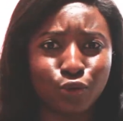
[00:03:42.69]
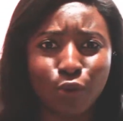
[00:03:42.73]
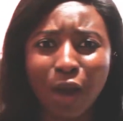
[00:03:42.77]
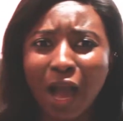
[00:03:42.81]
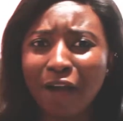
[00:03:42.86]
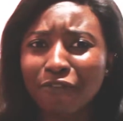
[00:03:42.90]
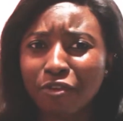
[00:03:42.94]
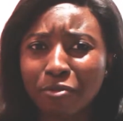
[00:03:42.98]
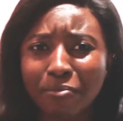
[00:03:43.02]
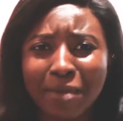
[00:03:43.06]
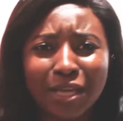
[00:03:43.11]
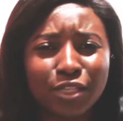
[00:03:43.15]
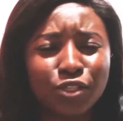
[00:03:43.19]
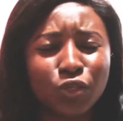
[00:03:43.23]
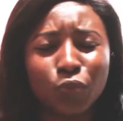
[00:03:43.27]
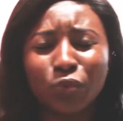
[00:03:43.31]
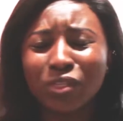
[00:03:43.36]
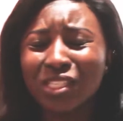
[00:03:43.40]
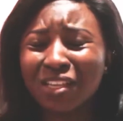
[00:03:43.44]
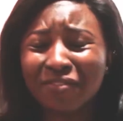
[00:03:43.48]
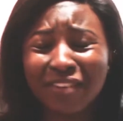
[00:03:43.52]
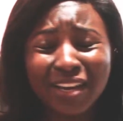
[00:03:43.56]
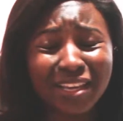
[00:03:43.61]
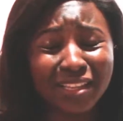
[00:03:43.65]
have a mentor,
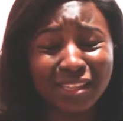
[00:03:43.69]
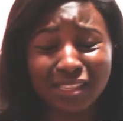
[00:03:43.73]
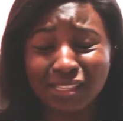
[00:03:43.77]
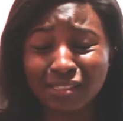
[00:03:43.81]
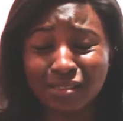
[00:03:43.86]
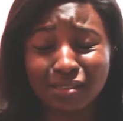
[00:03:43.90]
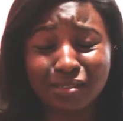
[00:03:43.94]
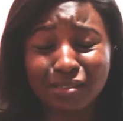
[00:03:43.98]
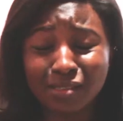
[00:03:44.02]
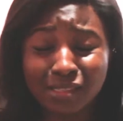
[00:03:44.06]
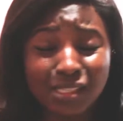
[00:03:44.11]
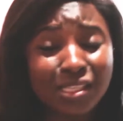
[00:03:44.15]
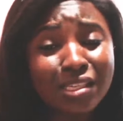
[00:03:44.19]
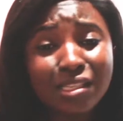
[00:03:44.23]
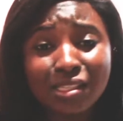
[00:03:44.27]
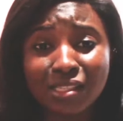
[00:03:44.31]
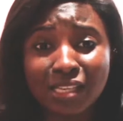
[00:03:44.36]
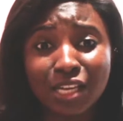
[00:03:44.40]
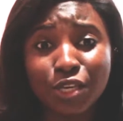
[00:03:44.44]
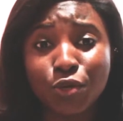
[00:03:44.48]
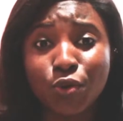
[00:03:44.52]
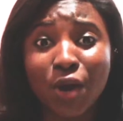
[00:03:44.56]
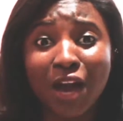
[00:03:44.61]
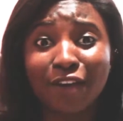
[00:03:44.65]
whatever it is
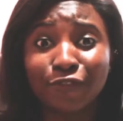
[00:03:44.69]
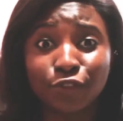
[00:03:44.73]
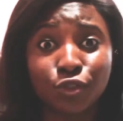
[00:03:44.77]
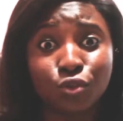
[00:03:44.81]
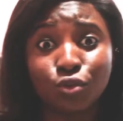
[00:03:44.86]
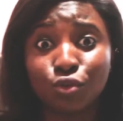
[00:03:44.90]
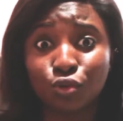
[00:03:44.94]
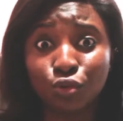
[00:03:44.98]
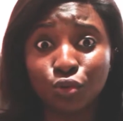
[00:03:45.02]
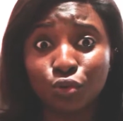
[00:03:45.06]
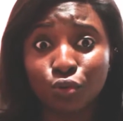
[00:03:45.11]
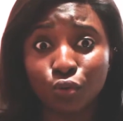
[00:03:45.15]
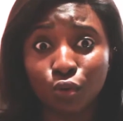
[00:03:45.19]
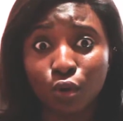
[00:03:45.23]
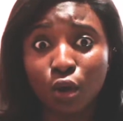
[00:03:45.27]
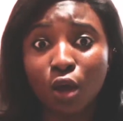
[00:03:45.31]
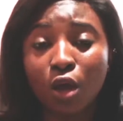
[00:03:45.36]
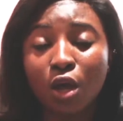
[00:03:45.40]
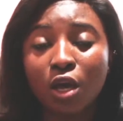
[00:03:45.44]
that you have to do